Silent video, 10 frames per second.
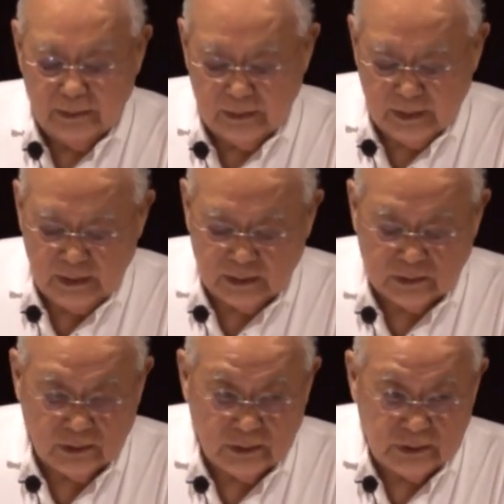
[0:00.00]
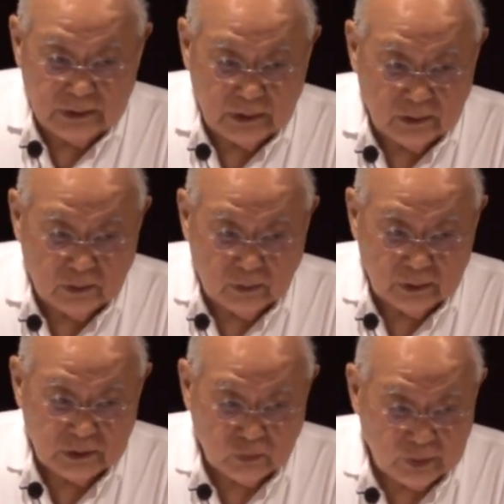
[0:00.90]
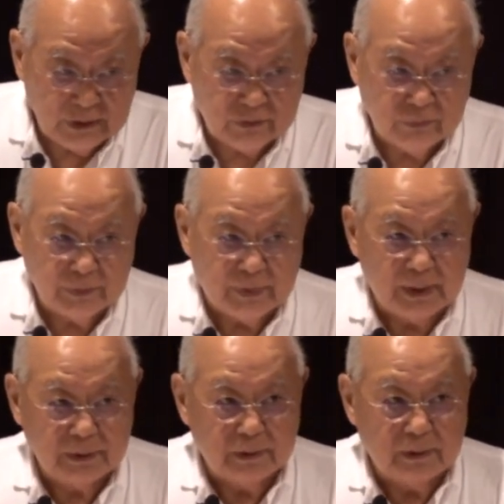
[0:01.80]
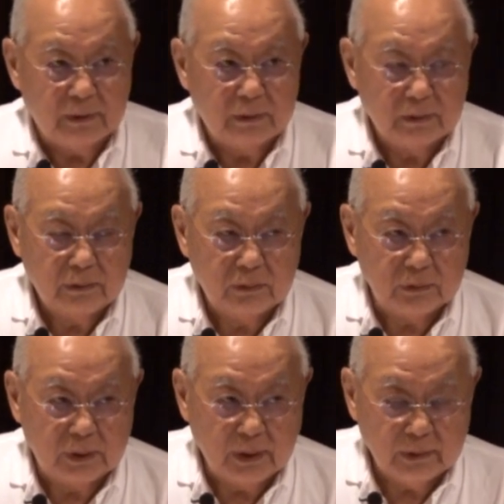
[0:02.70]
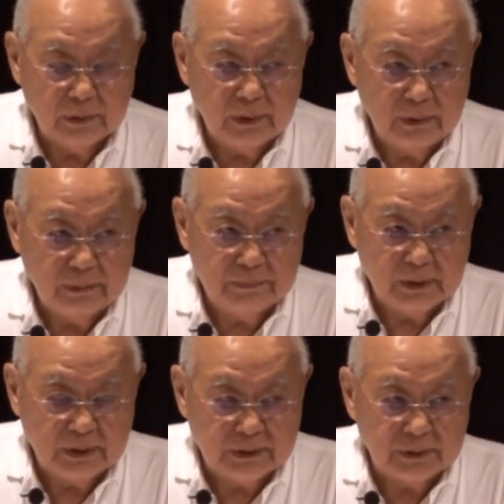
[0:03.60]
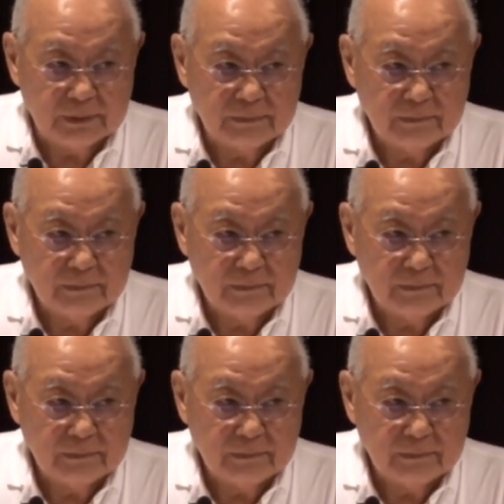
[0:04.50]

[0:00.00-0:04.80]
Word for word: the Attorney General was twice reminded to tell the president